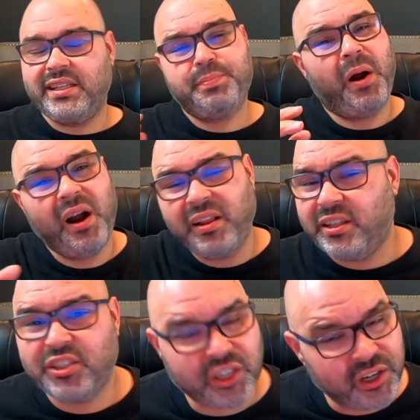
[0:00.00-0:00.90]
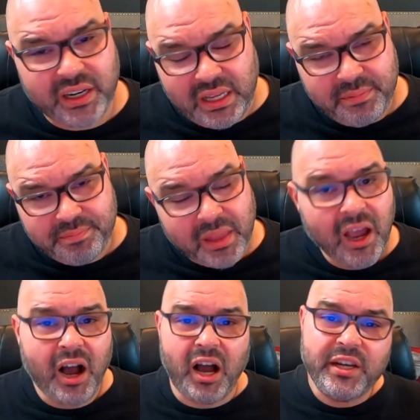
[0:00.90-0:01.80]
part of the journey.
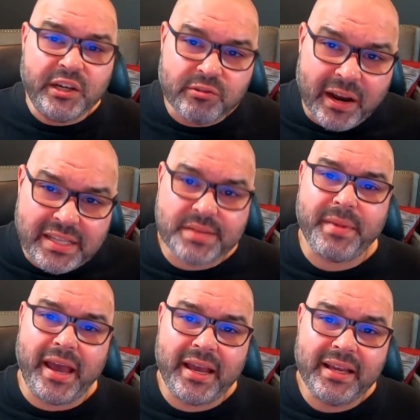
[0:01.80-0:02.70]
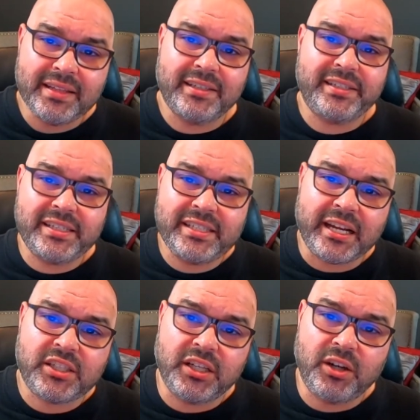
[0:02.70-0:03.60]
On your resume, there's a
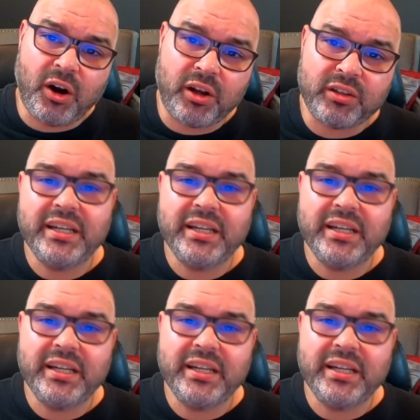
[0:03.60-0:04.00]
section called